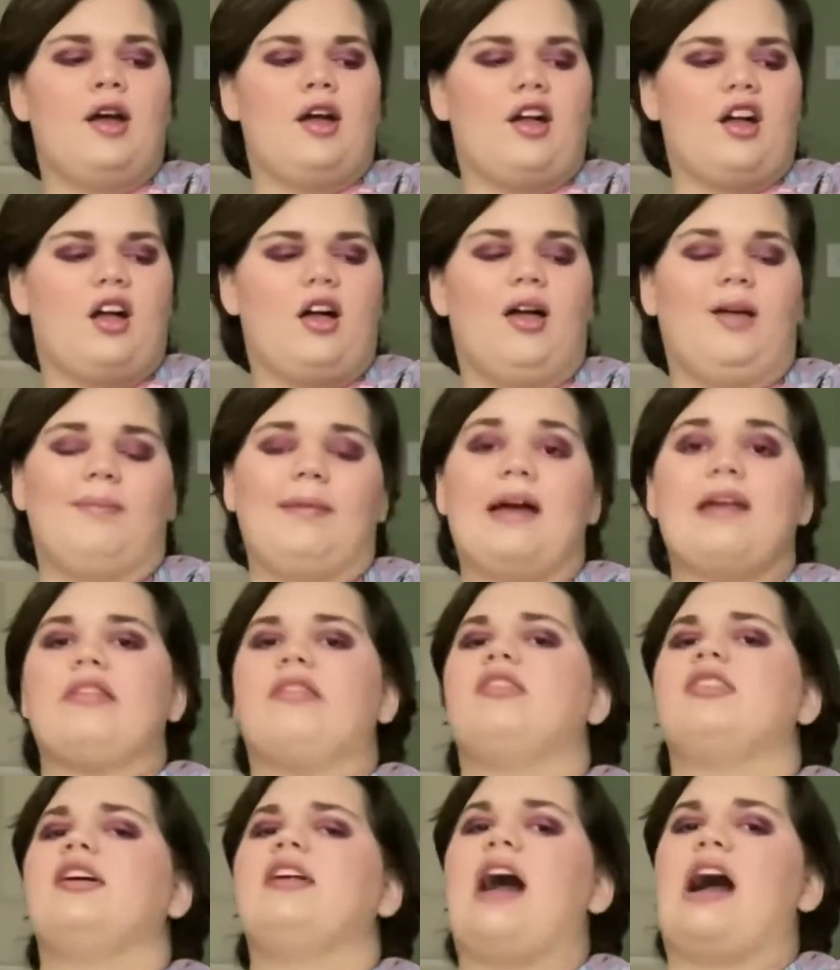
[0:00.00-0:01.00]
I
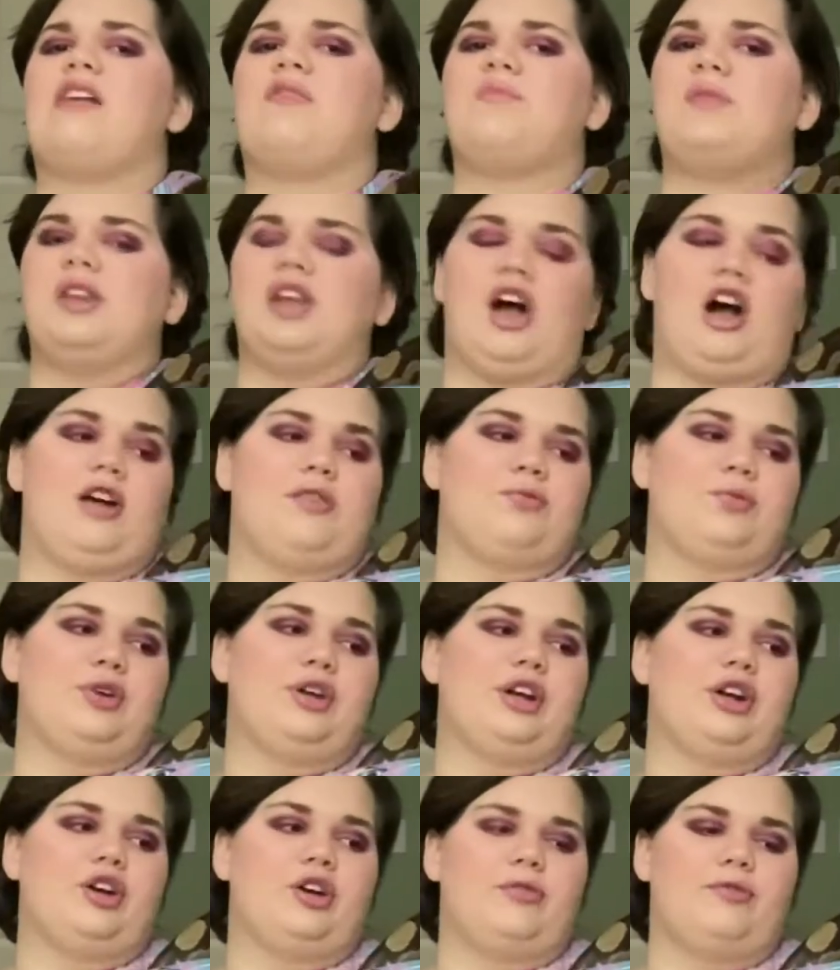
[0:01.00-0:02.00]
still have been offering
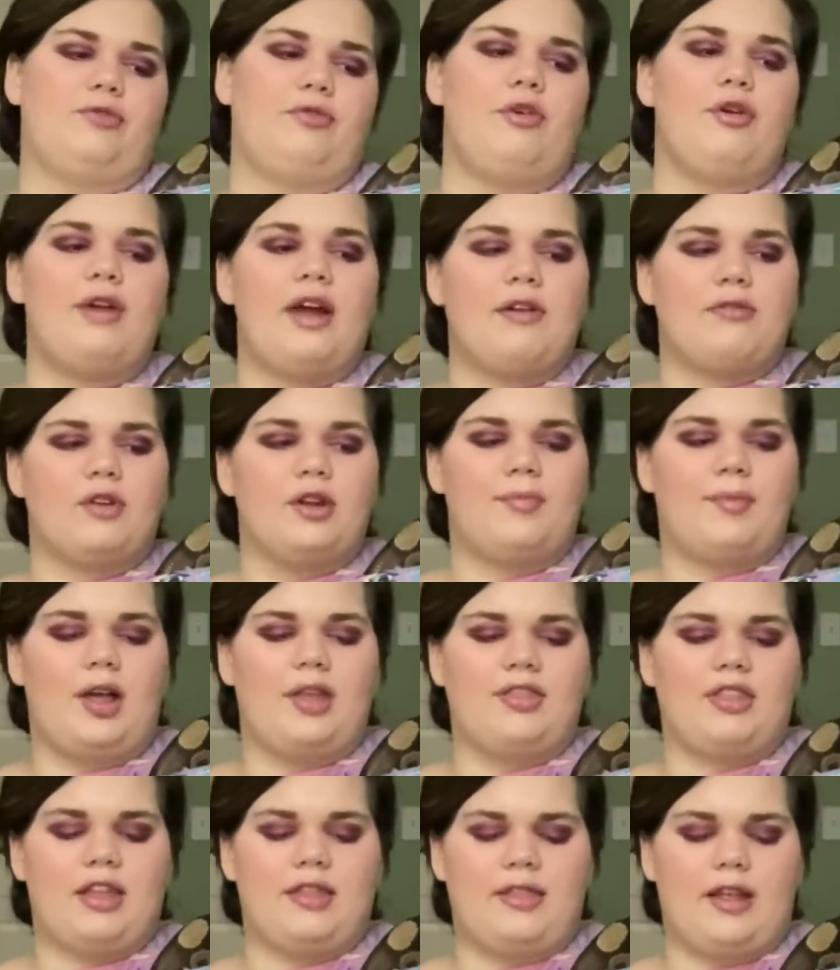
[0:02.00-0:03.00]
her food every month,
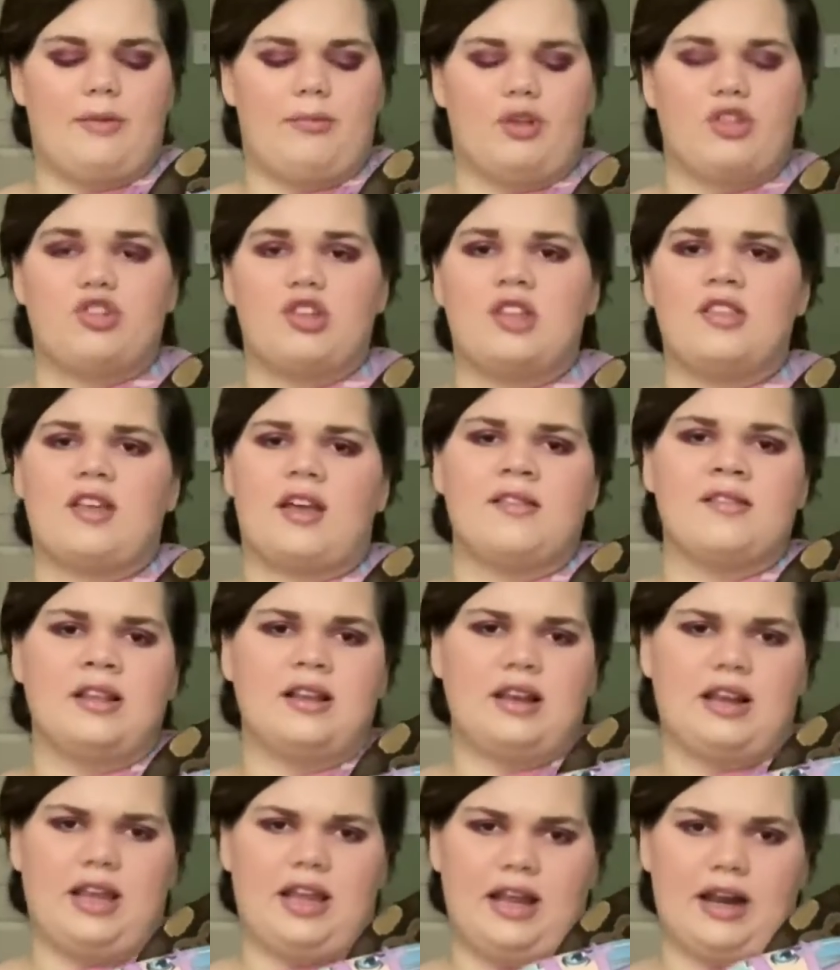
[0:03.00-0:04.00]
and then when she doesn't
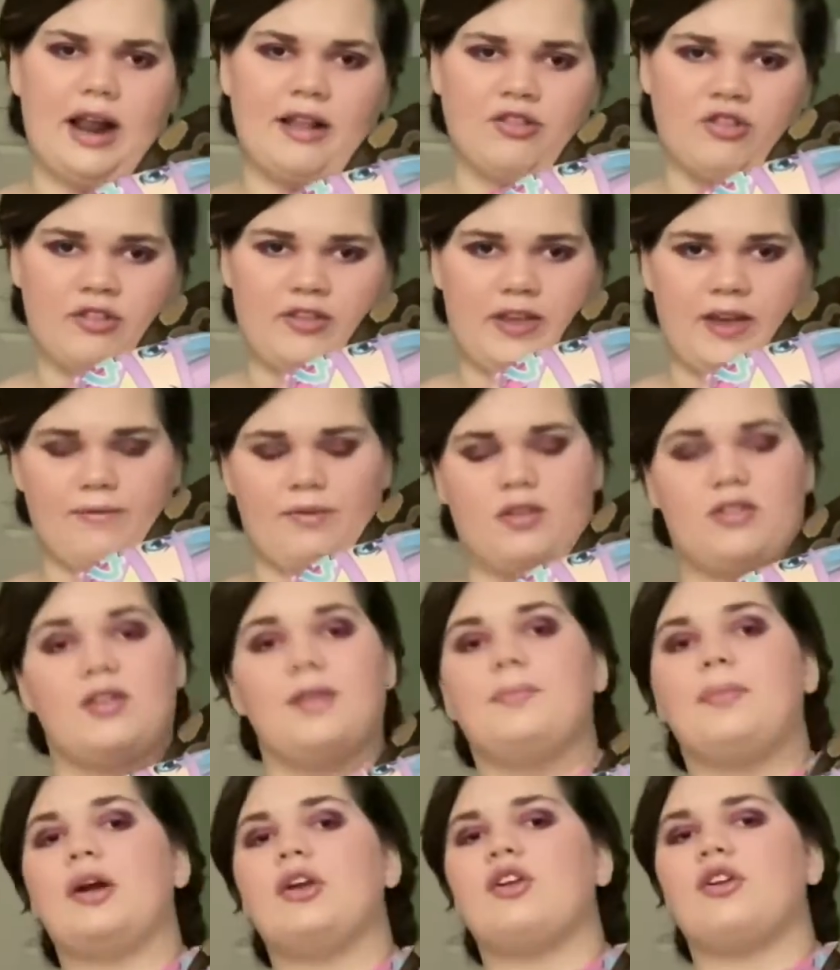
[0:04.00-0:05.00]
eat, I just give it to
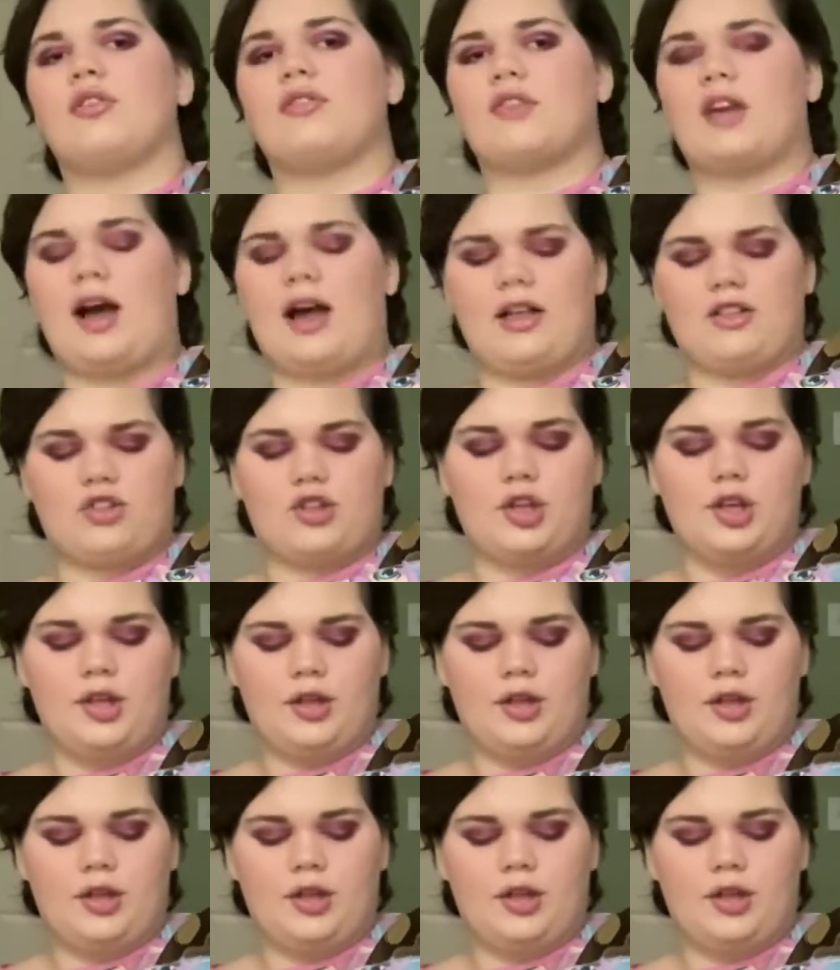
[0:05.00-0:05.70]
Butterscotch.